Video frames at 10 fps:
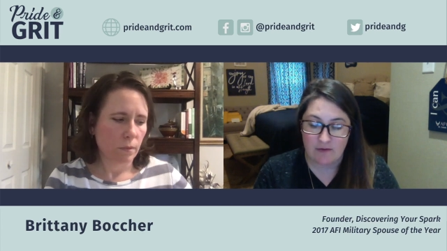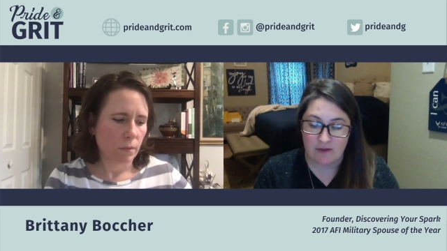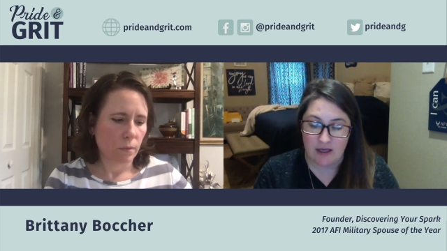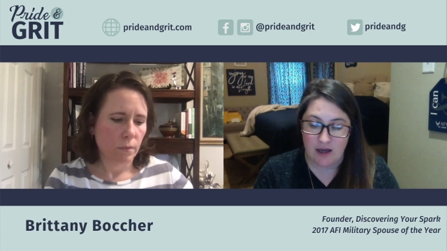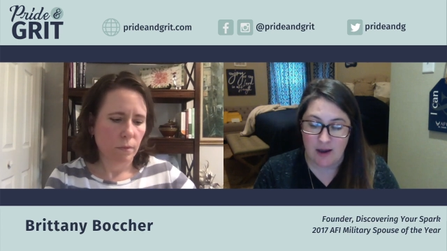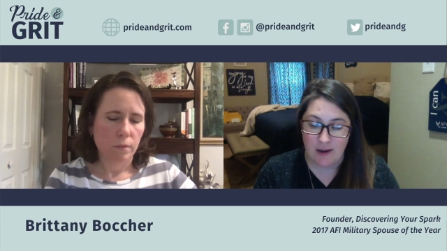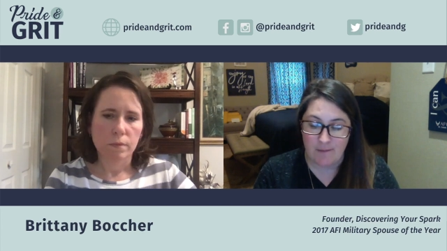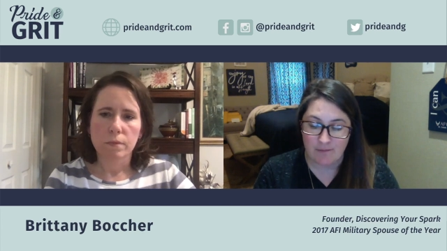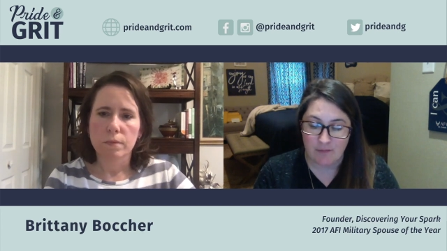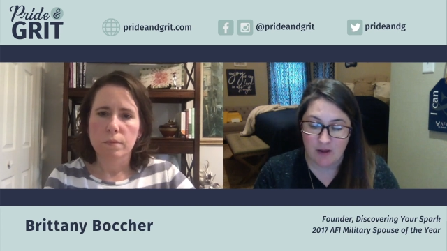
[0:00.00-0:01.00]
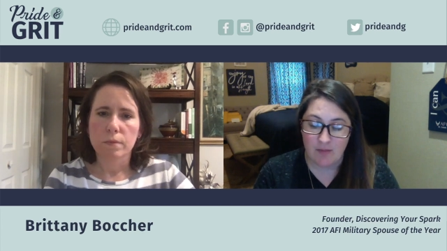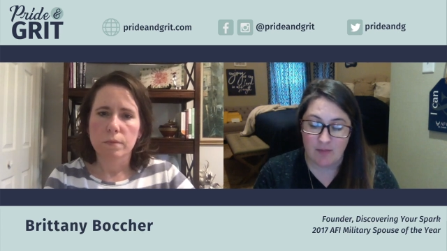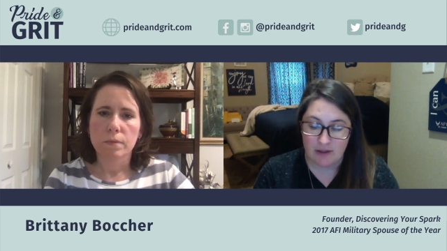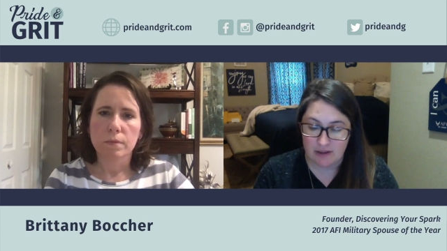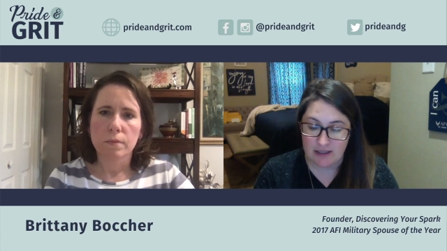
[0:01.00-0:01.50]
Speaker 1: you have the
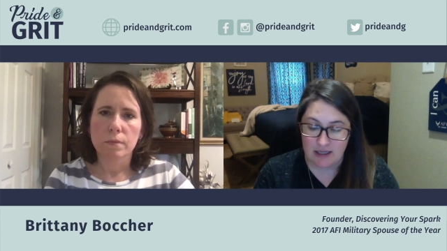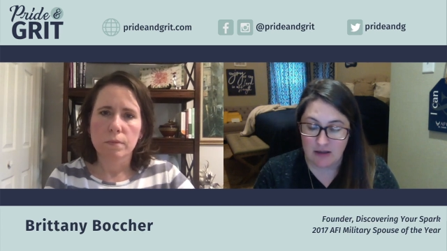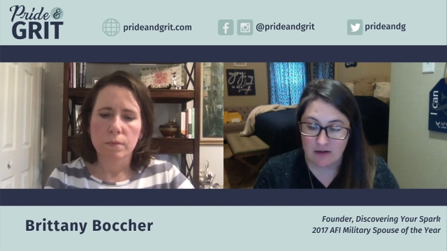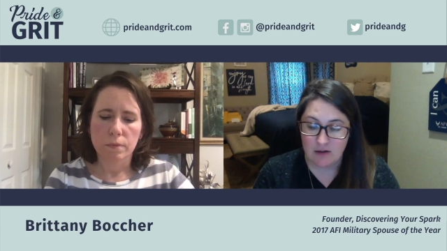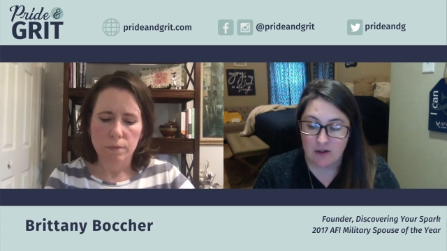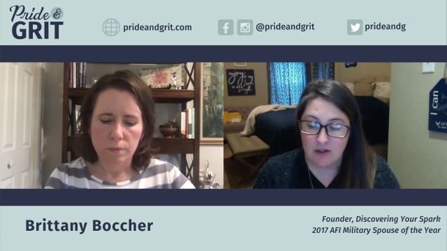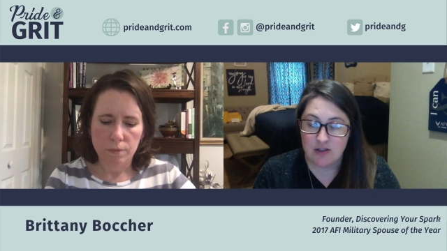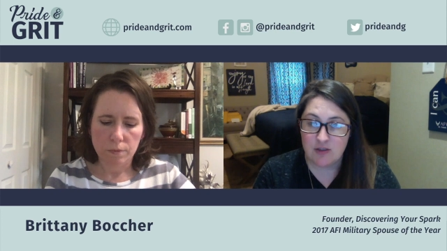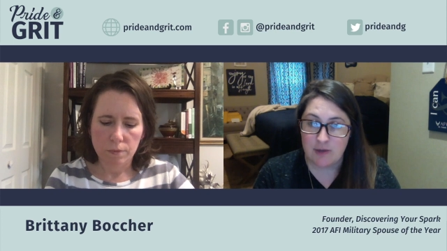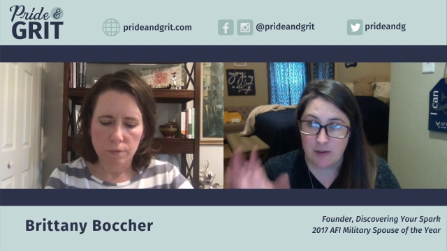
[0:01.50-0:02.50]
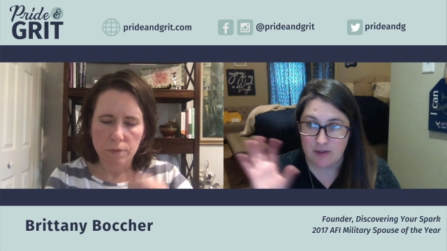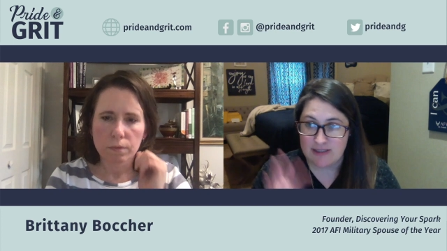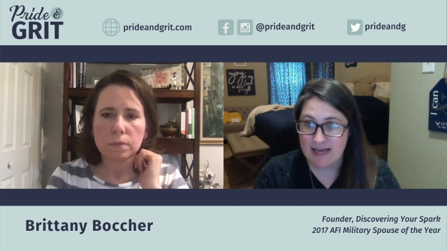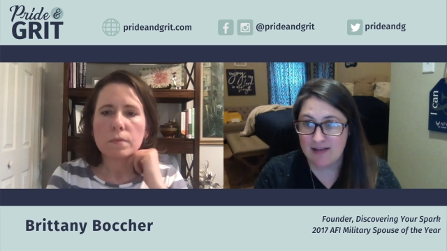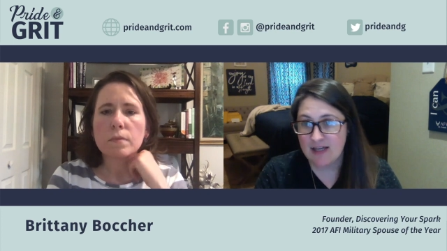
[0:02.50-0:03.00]
ability to be able to
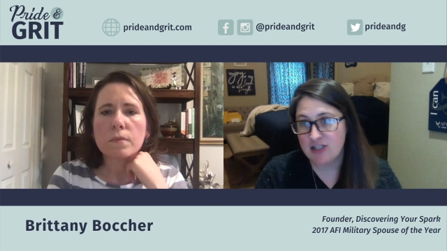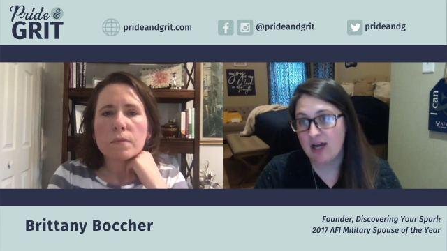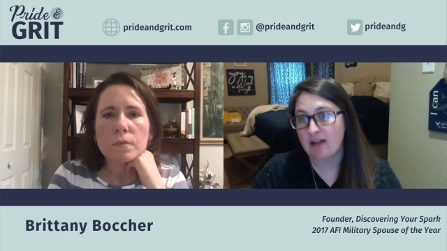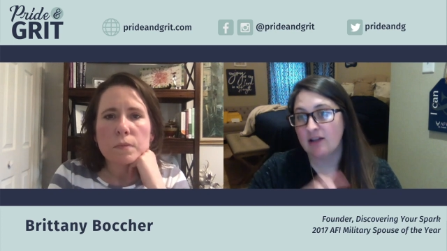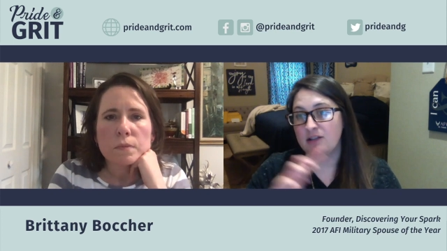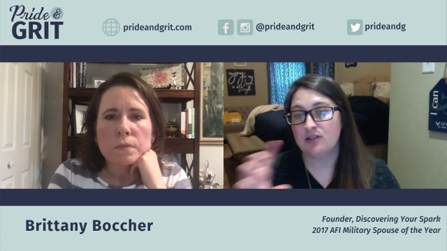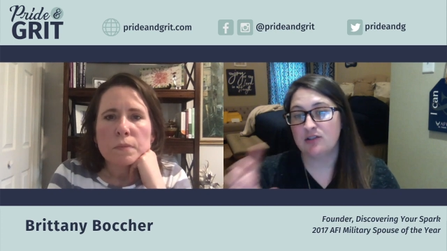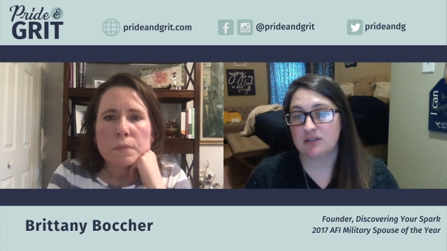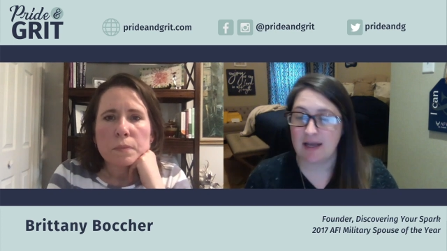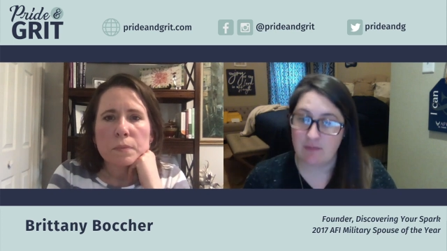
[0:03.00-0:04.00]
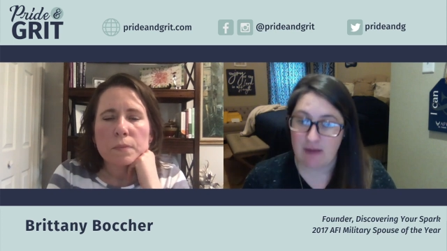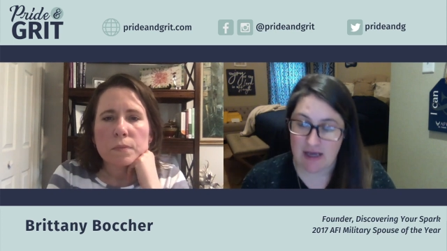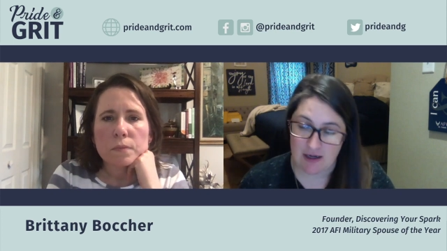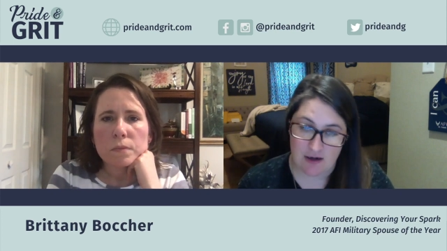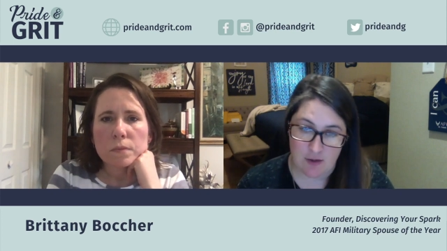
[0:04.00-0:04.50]
take that challenge and
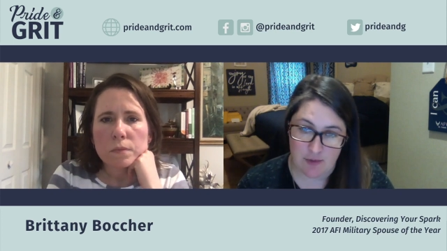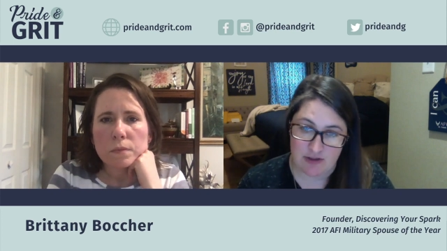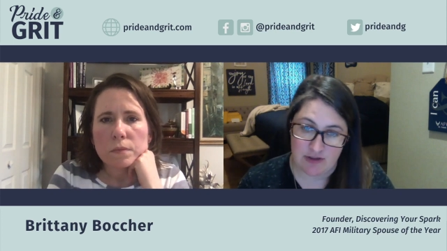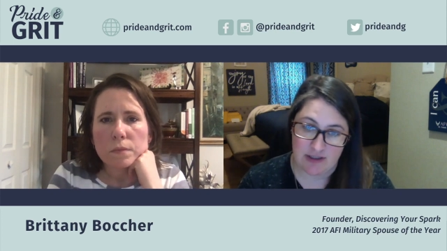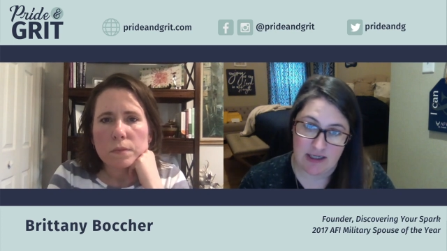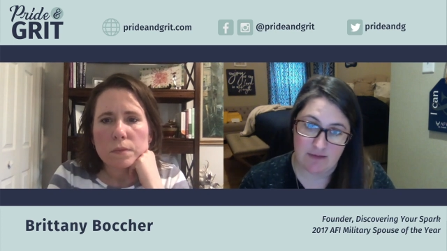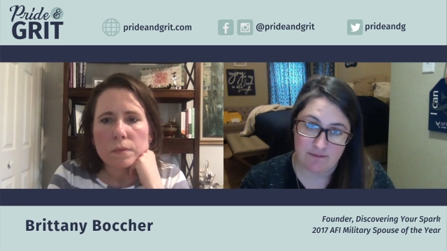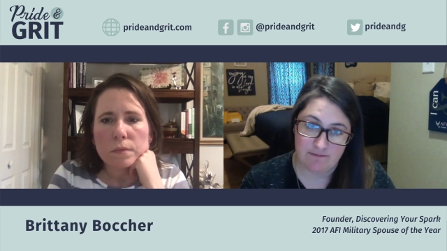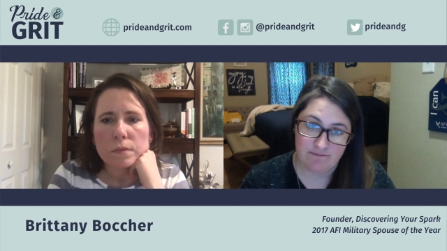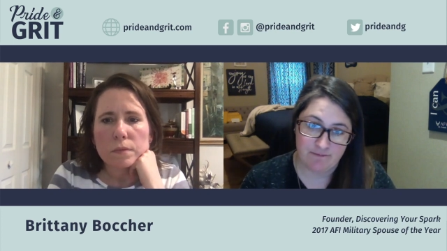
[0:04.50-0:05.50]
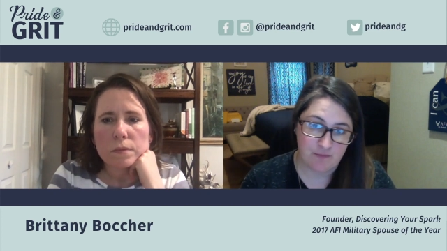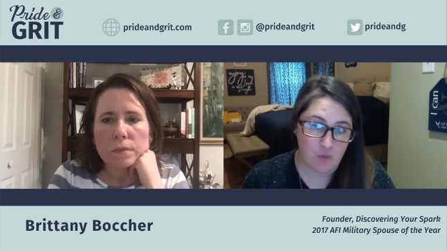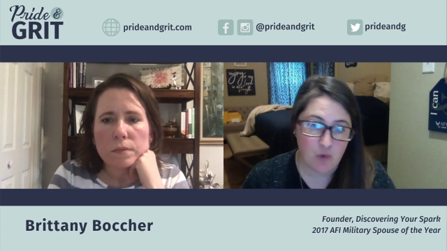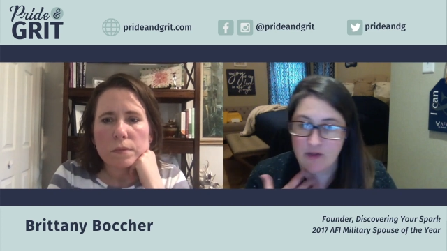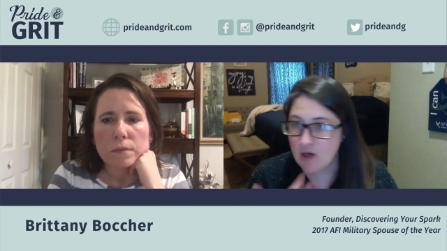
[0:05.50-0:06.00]
make it an opportunity.
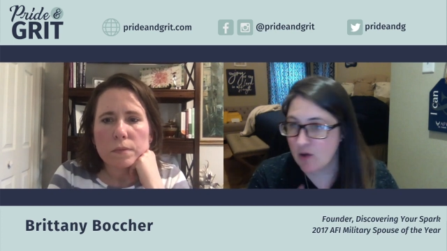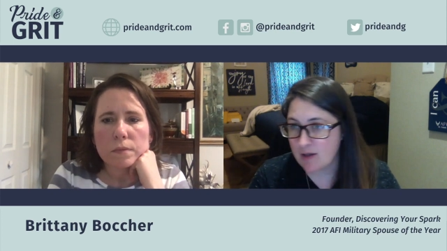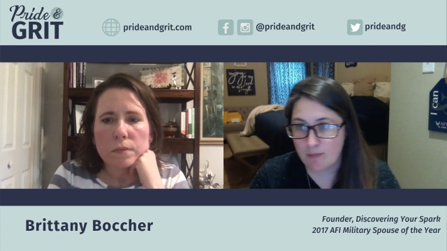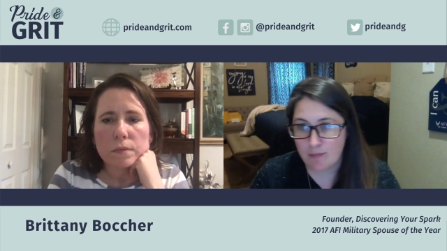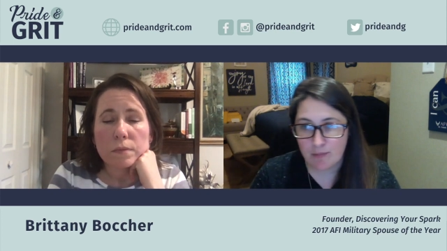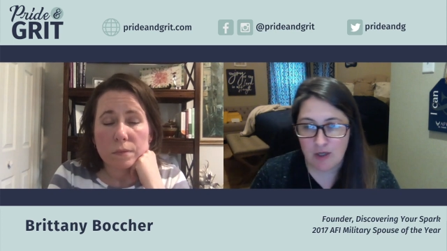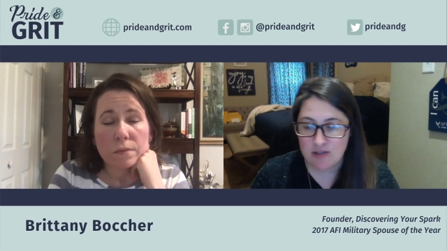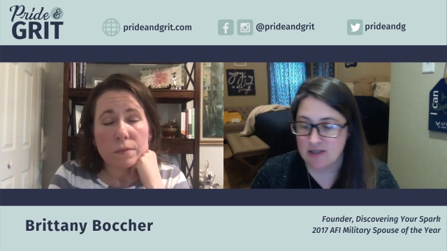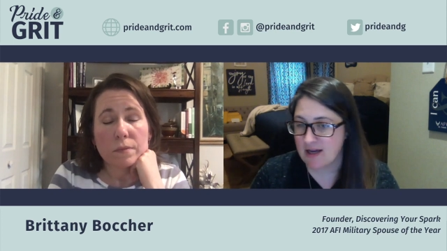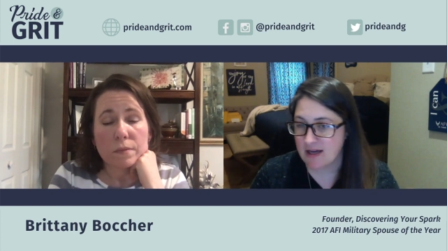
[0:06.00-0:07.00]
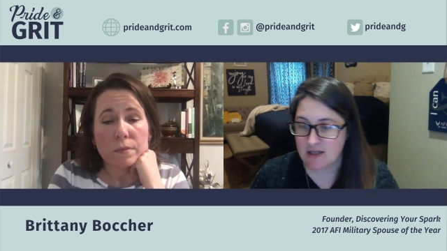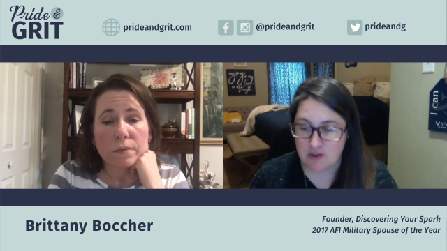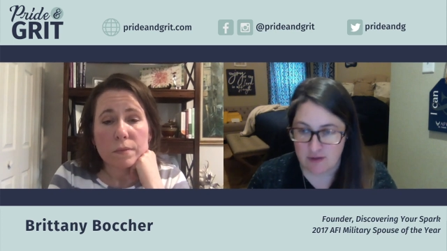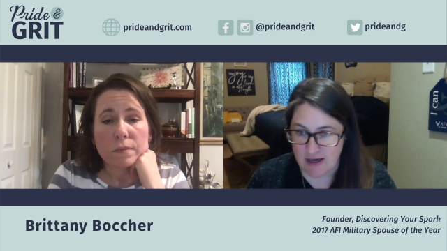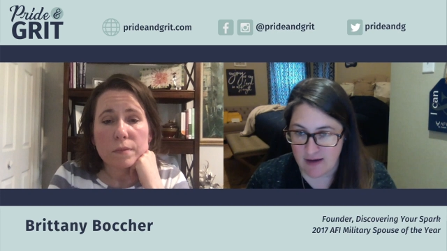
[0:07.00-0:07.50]
We're the only person that can
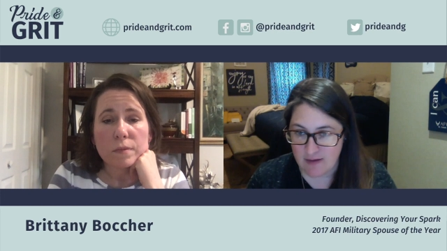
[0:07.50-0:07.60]
do that.